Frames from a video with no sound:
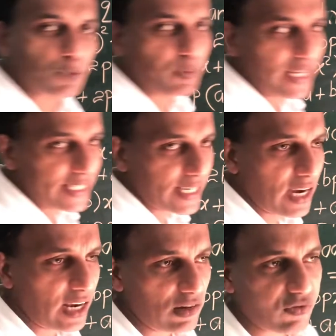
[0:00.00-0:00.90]

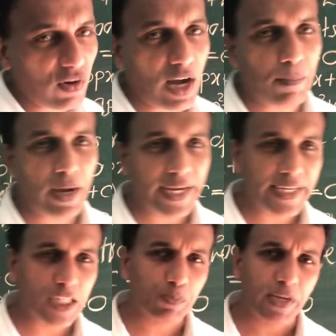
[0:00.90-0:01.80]

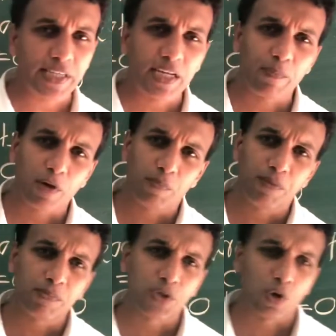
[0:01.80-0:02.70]
beta
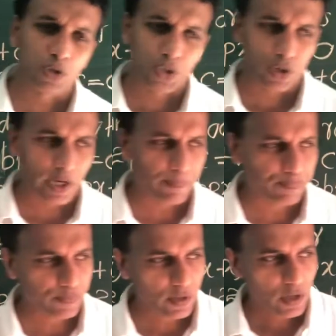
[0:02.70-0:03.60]
problems also. Ne?
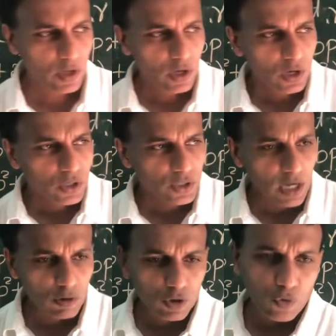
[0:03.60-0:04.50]
So
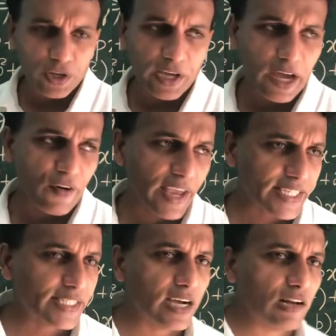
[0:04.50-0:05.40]
how to
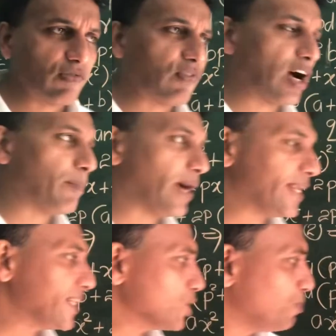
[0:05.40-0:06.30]
rearrange the alpha
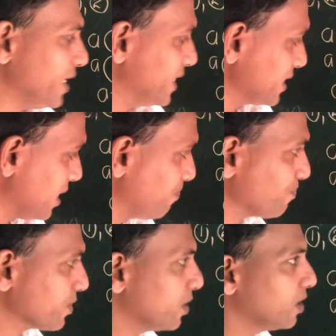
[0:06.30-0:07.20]
minus beta?
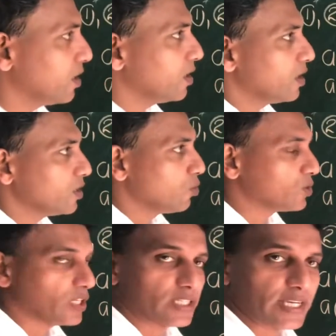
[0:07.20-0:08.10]

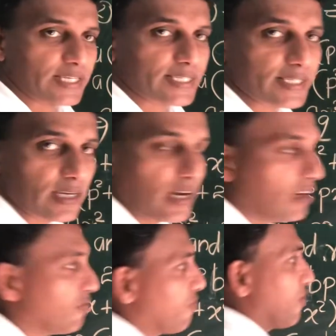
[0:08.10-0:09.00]
Using this
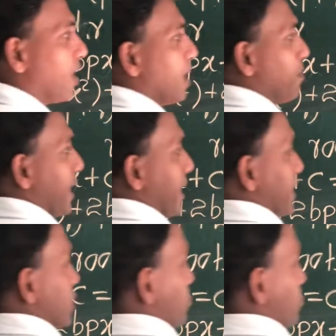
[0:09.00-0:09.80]
alpha minus